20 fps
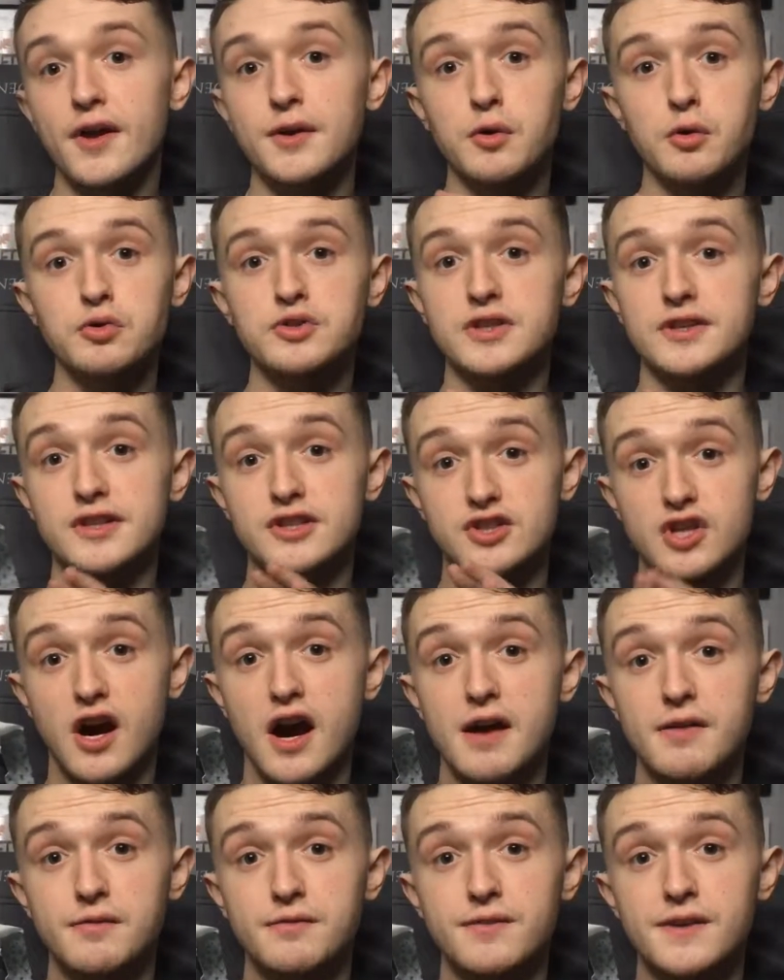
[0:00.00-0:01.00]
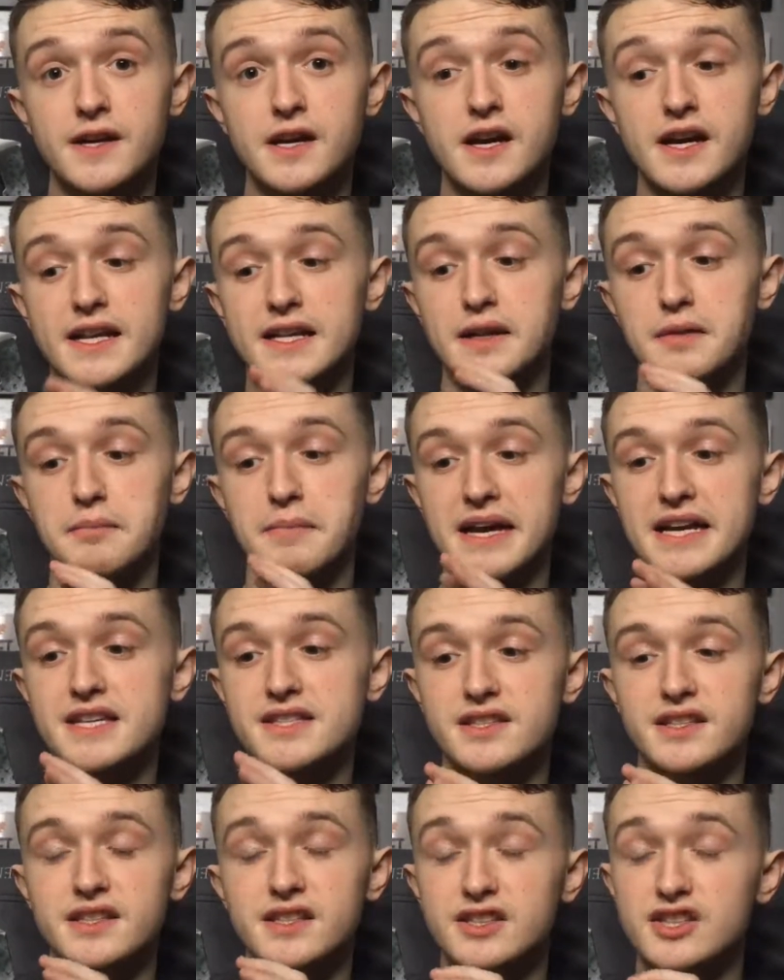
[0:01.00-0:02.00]
and also the Tyrant figure in
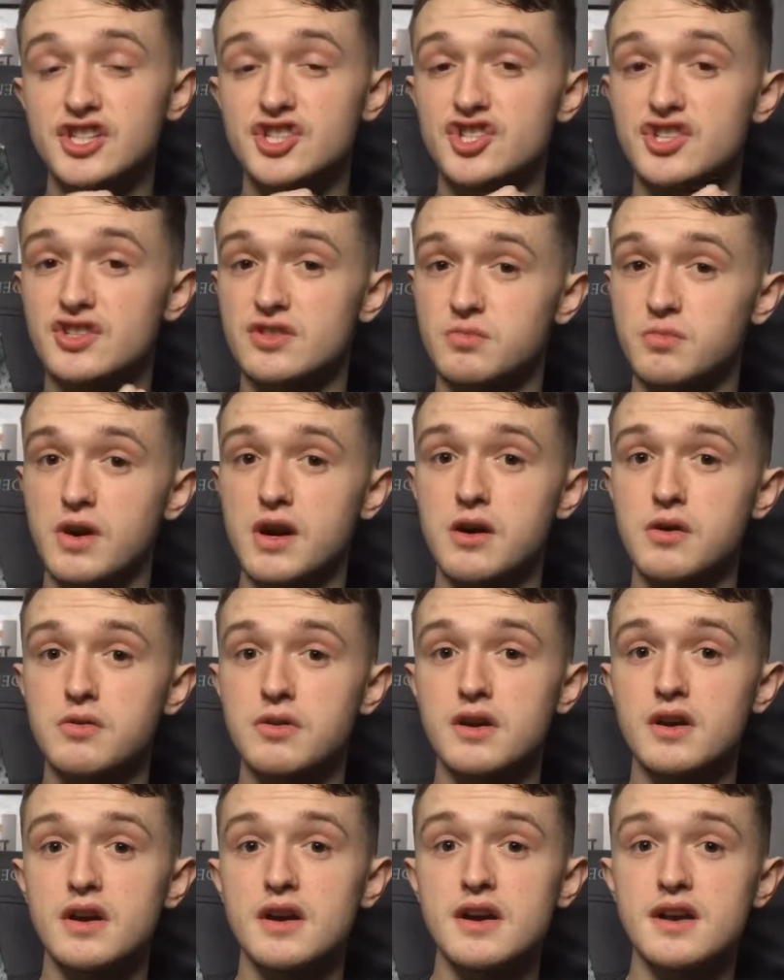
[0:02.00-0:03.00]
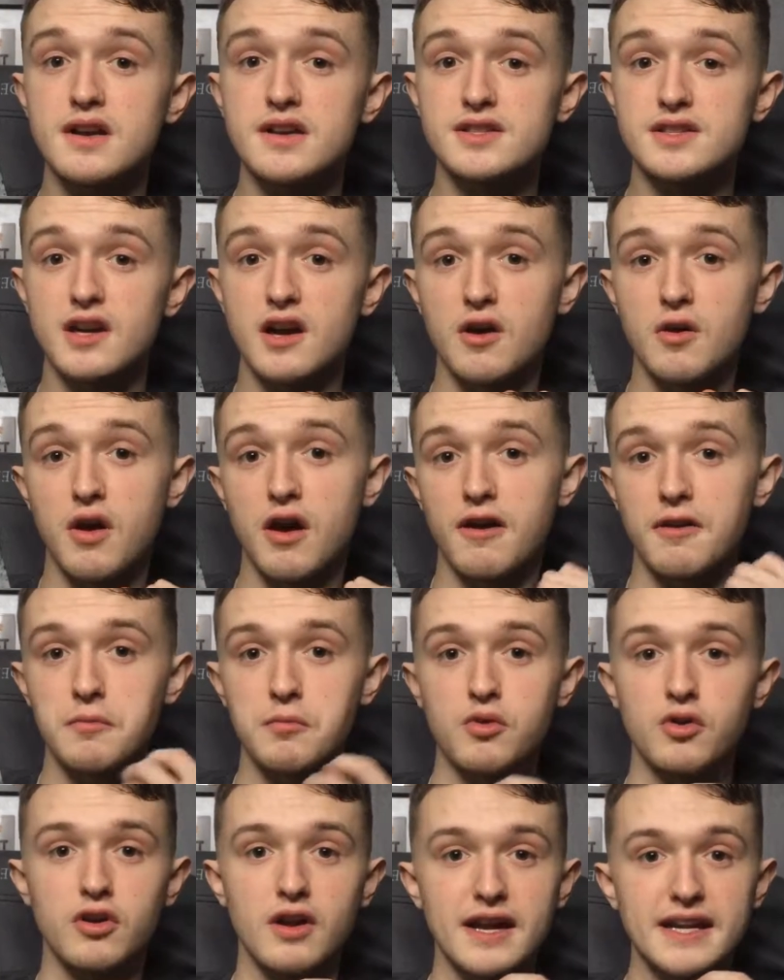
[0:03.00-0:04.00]
amazing condition as well, so I'll
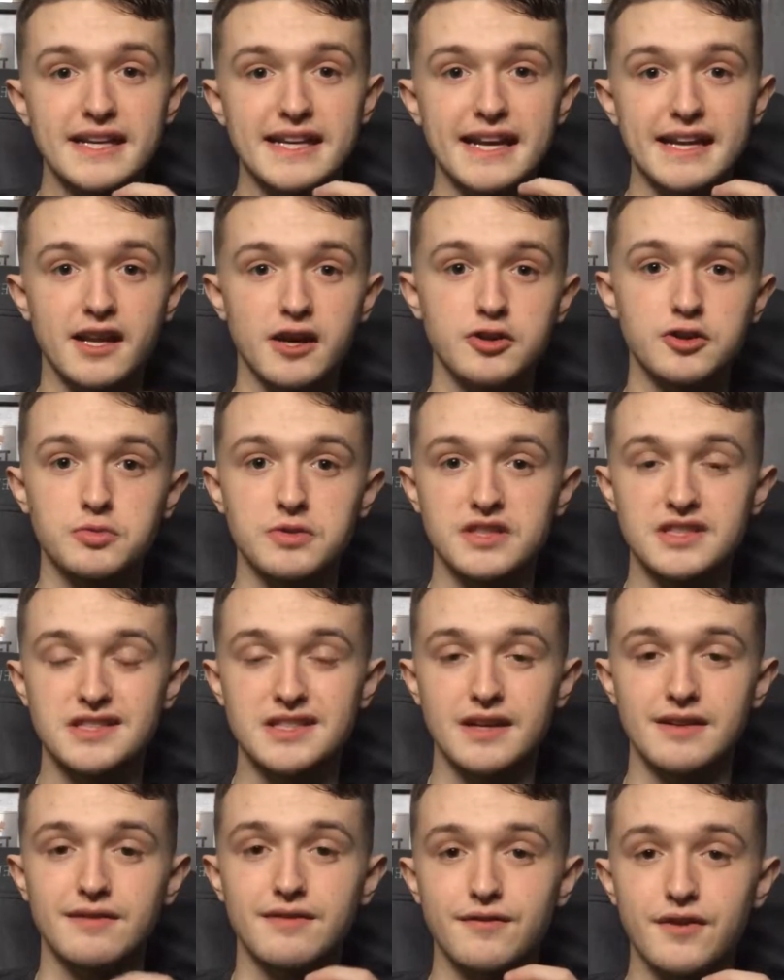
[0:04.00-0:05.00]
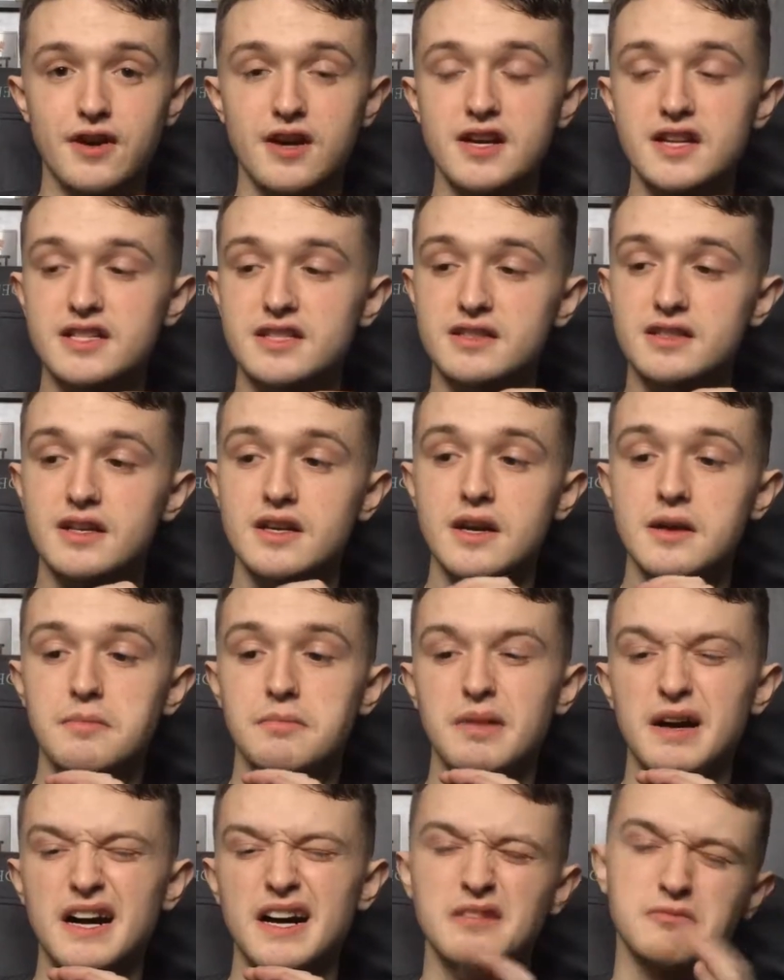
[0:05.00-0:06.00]
more likely get those ones done first,
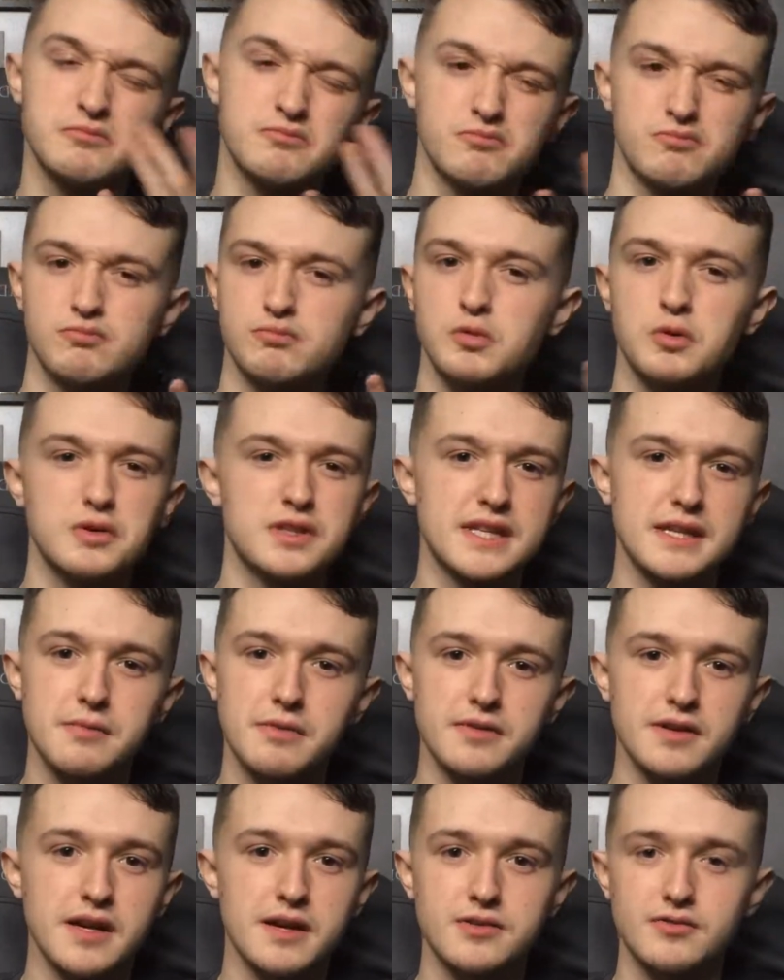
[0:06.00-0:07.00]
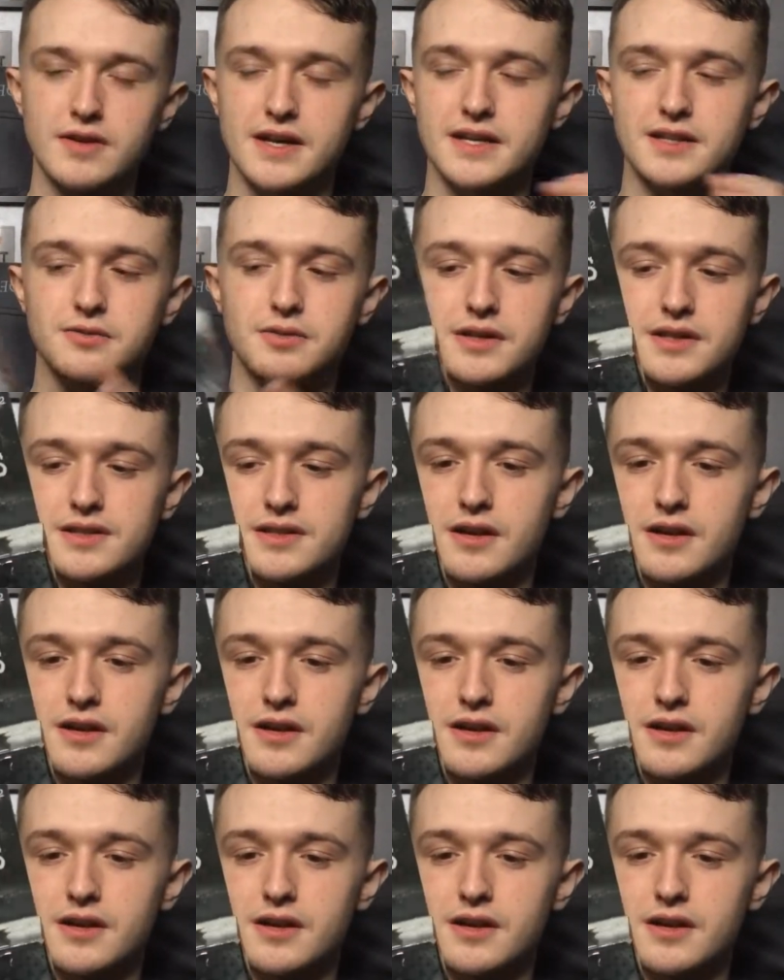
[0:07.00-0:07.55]
but we'll see when it comes around to it.